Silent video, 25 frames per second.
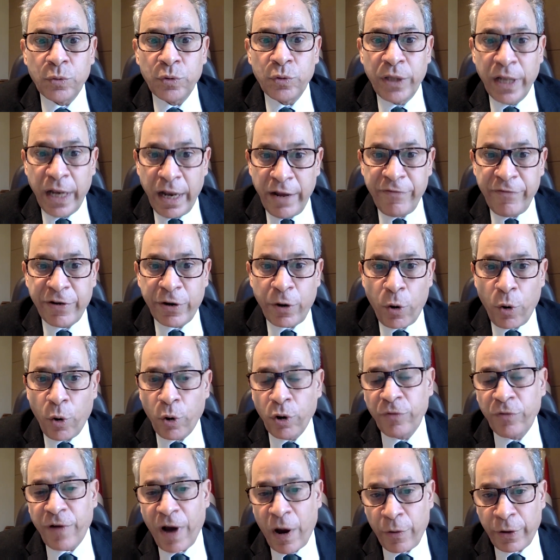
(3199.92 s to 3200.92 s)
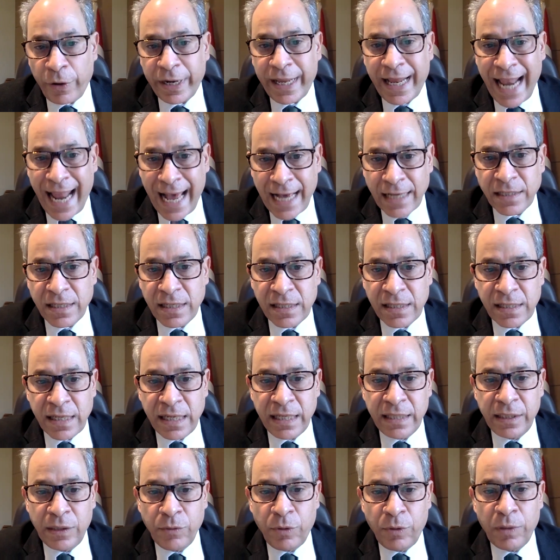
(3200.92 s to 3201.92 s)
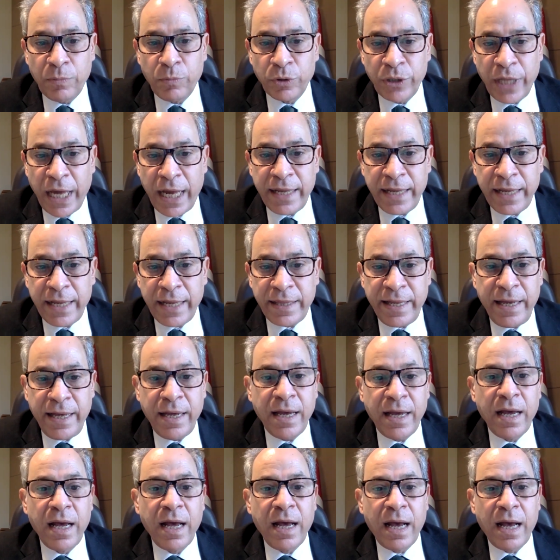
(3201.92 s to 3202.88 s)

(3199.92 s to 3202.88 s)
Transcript: deliver all of our classes in dual modality.